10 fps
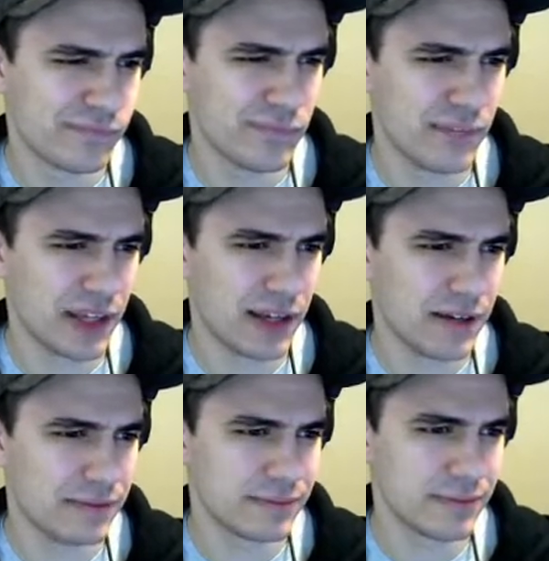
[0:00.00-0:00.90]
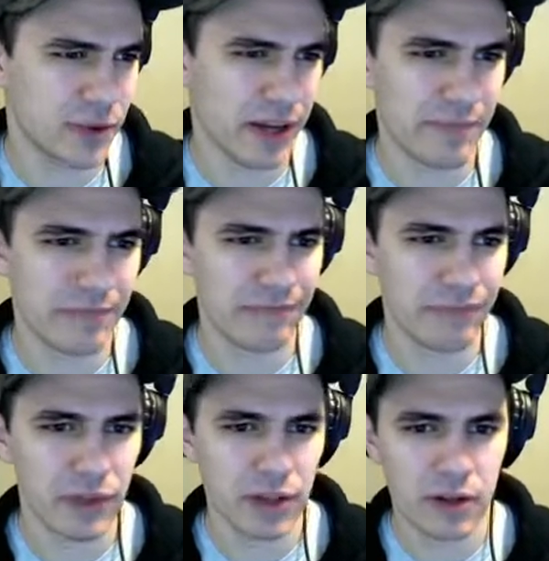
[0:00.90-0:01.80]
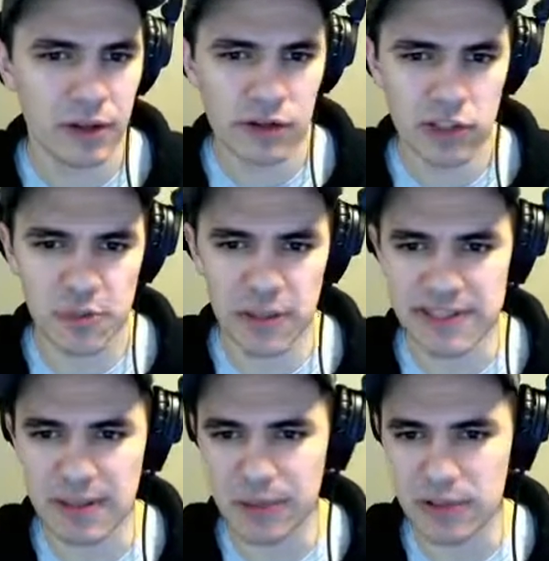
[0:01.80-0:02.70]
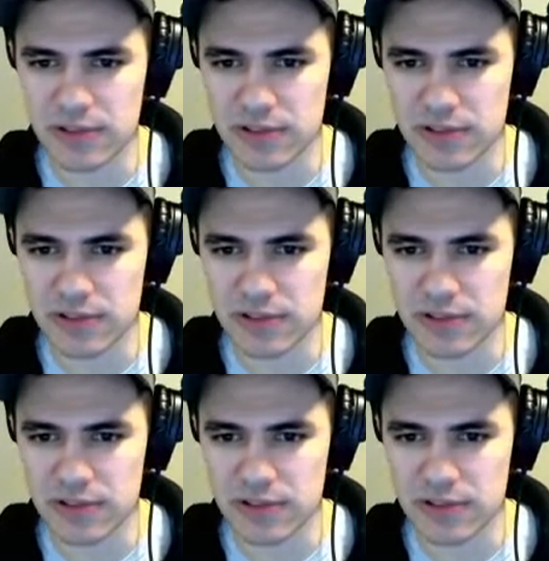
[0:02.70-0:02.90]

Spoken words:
Yeah, okay. Looks pretty simple.